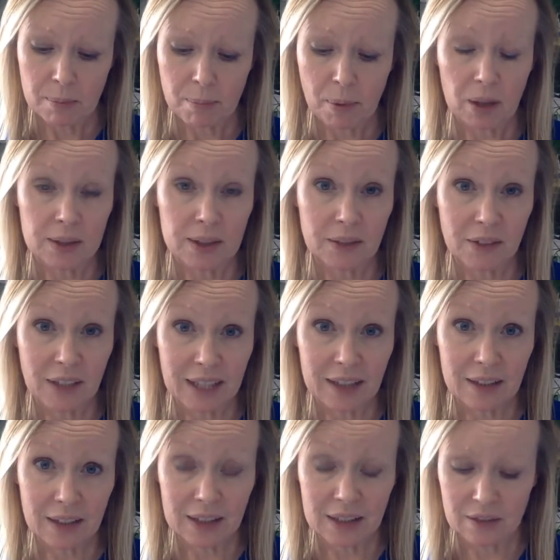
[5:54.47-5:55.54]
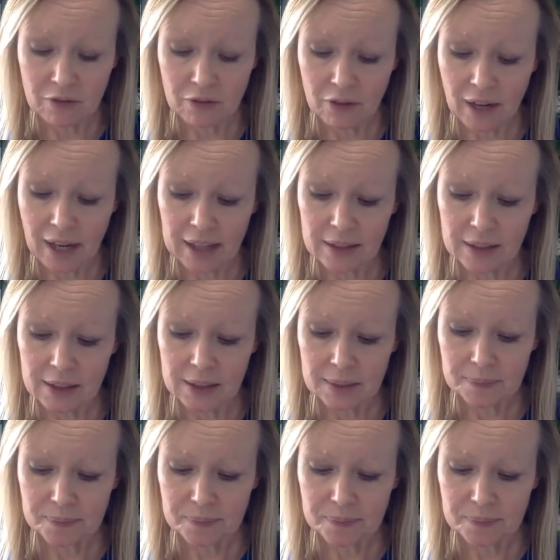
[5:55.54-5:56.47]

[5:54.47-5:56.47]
parts of England and France.